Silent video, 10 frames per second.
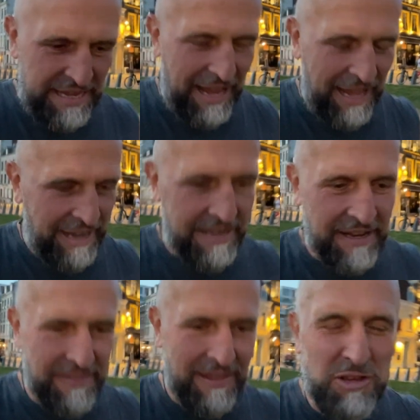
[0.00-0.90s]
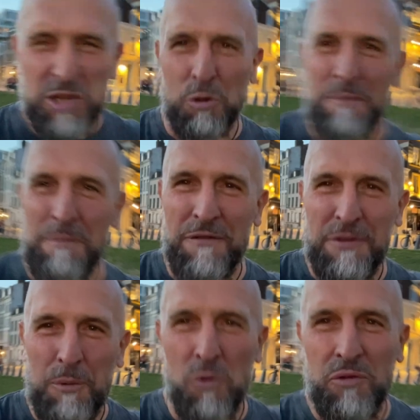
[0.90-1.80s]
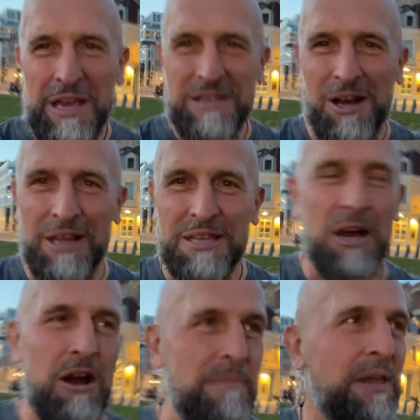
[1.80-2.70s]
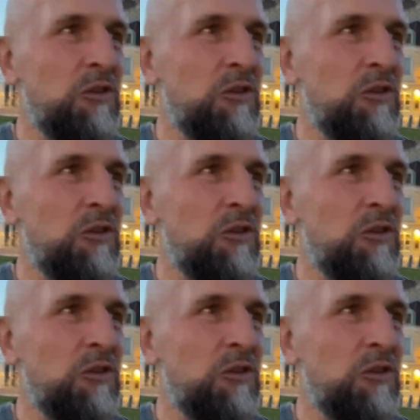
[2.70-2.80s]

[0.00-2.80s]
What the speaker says: and they just want to move the ball the entire time,